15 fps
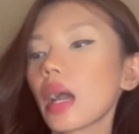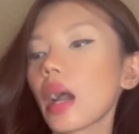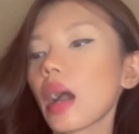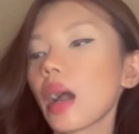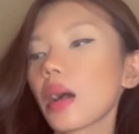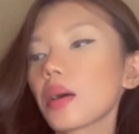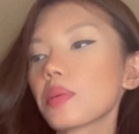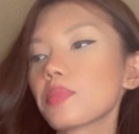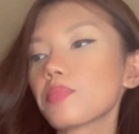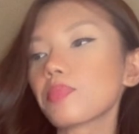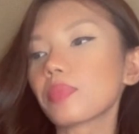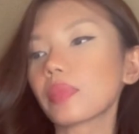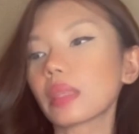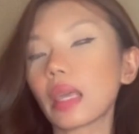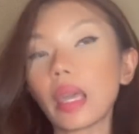
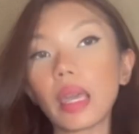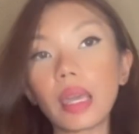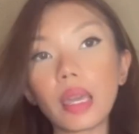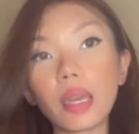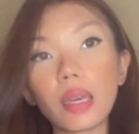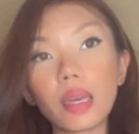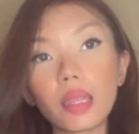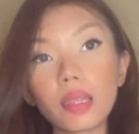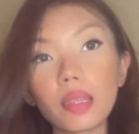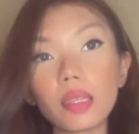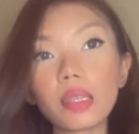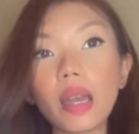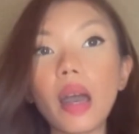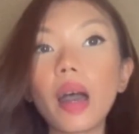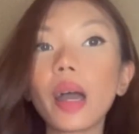And
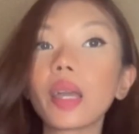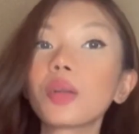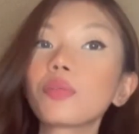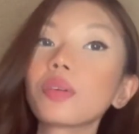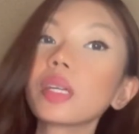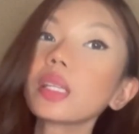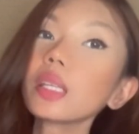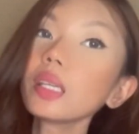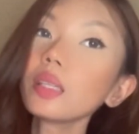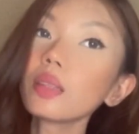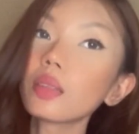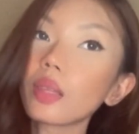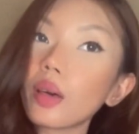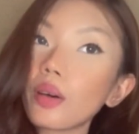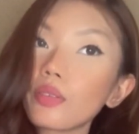yeah, I really
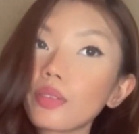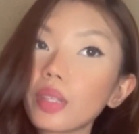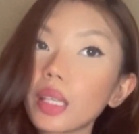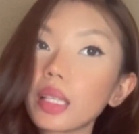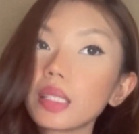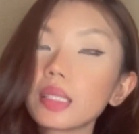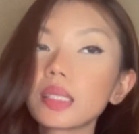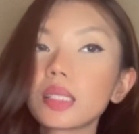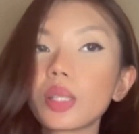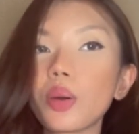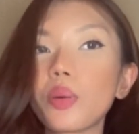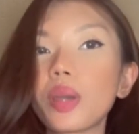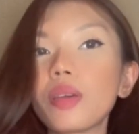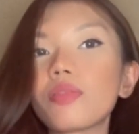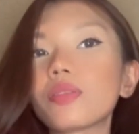love this. So
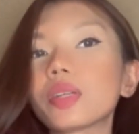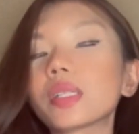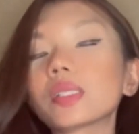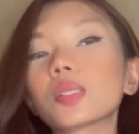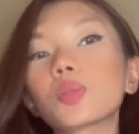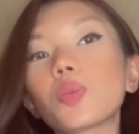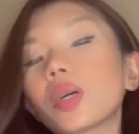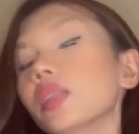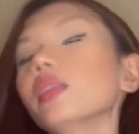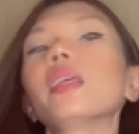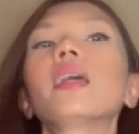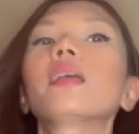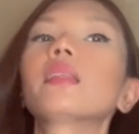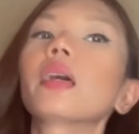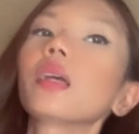if there's one
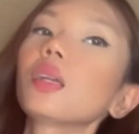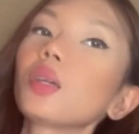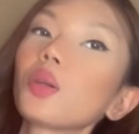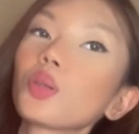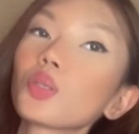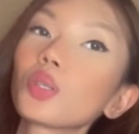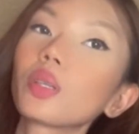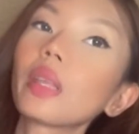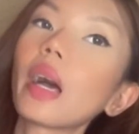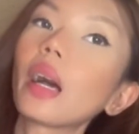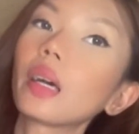thing that you should add